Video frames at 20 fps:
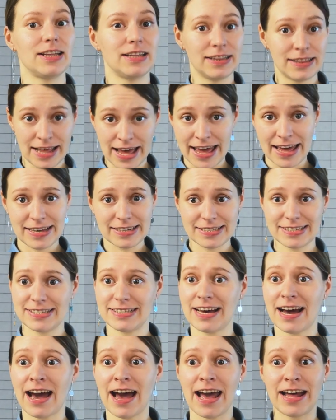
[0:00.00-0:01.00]

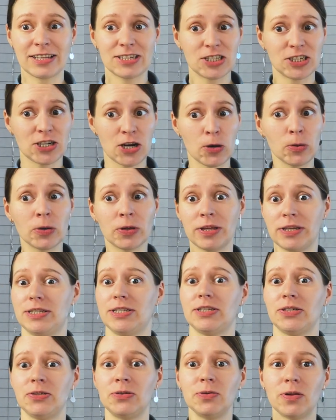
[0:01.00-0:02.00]
Next, I'll show you the
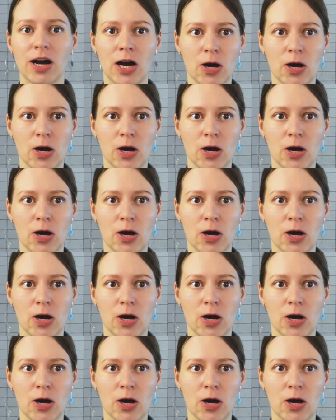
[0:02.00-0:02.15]
tool